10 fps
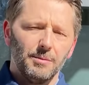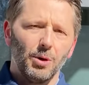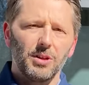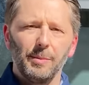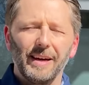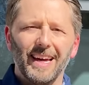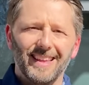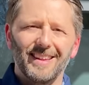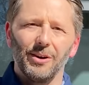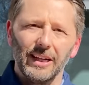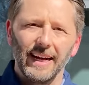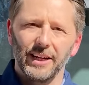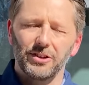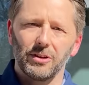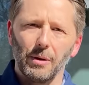mostly because it's already
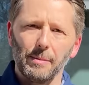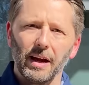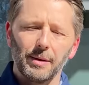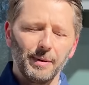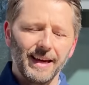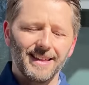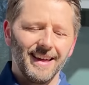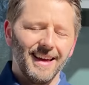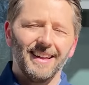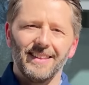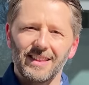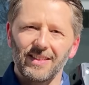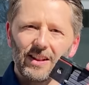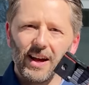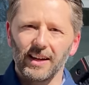attached to my bike, because this is
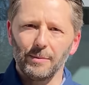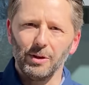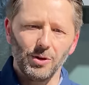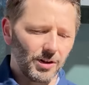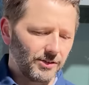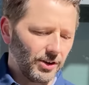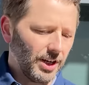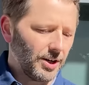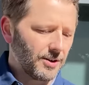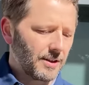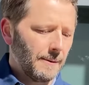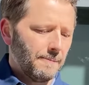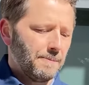the lock I've been using for years.